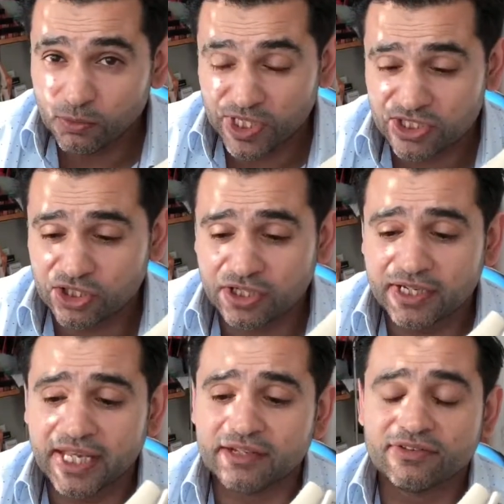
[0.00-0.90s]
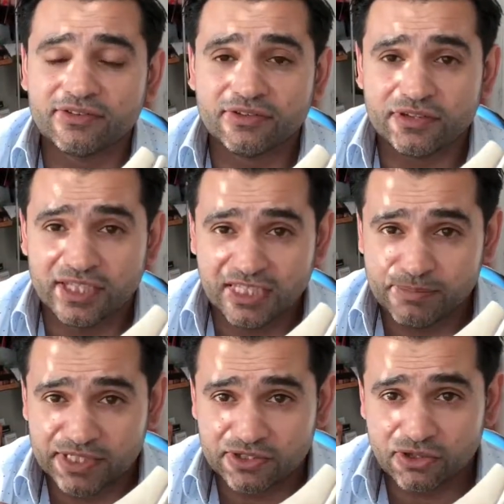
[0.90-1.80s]
which connects the
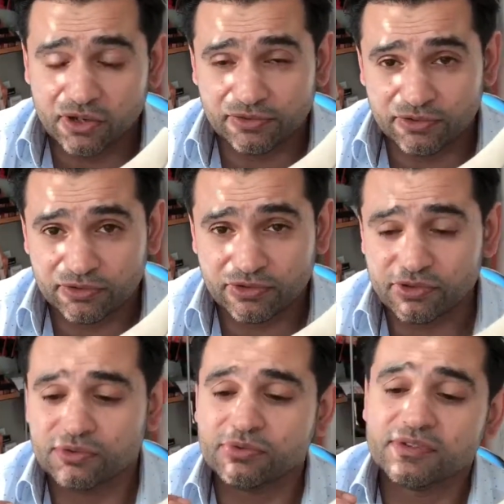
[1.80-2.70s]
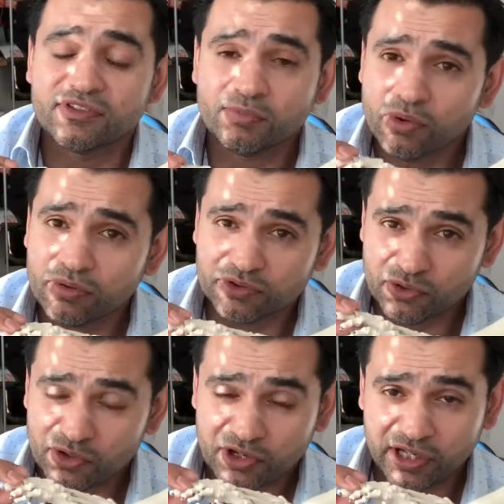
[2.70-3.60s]
metatarsals to
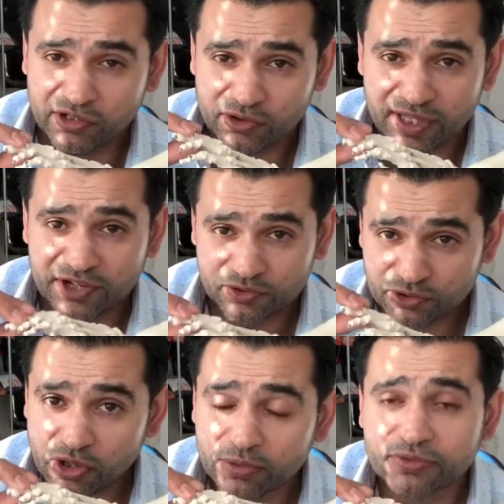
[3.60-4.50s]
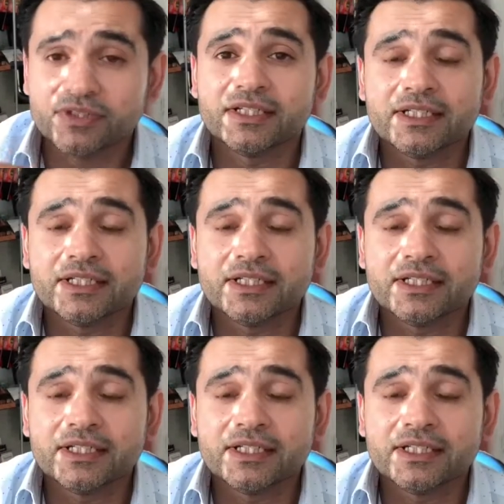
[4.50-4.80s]
the actual toes.